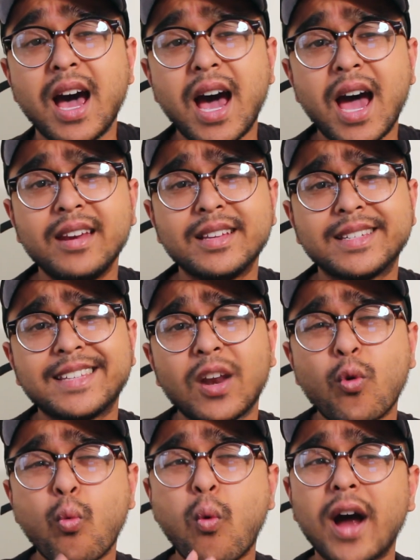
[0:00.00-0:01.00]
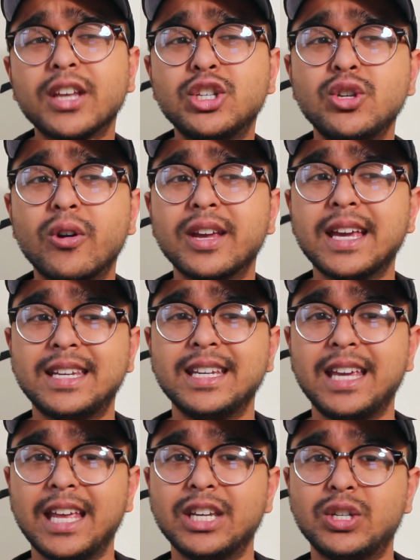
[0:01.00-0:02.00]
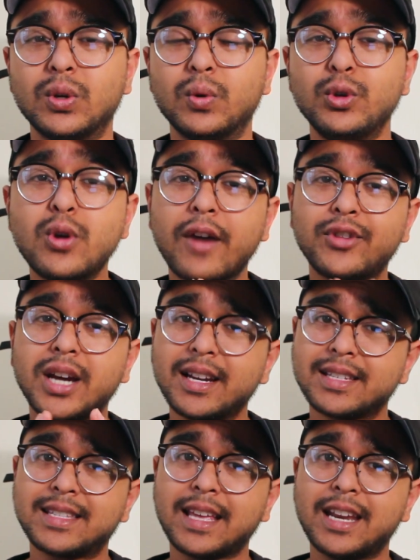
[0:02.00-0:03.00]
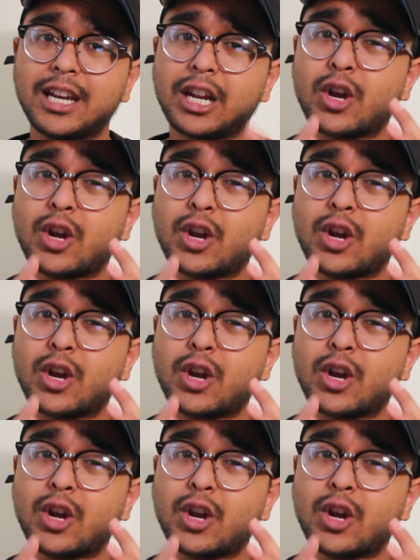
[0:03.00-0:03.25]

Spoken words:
understand what you're getting into. You have to understand that the